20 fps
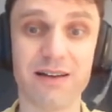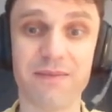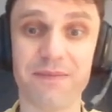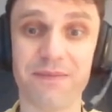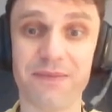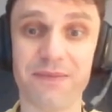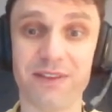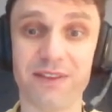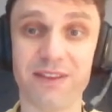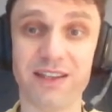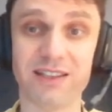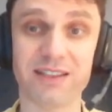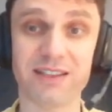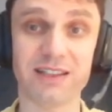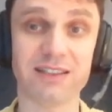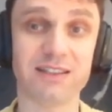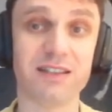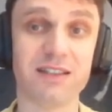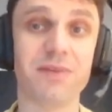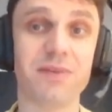this is
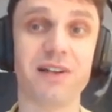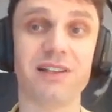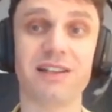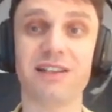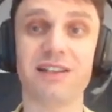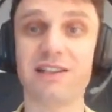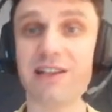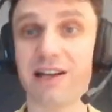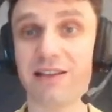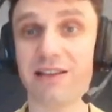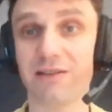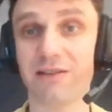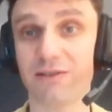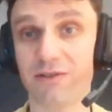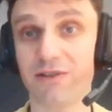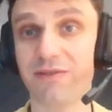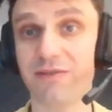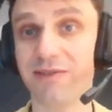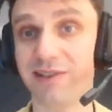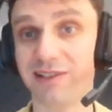typically done.
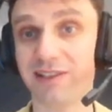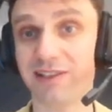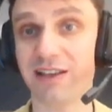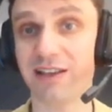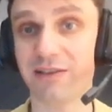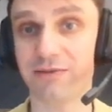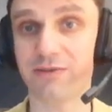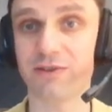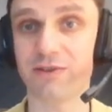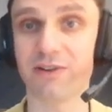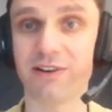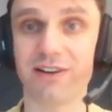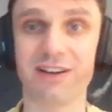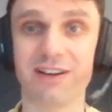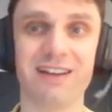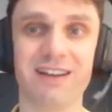Obviously, for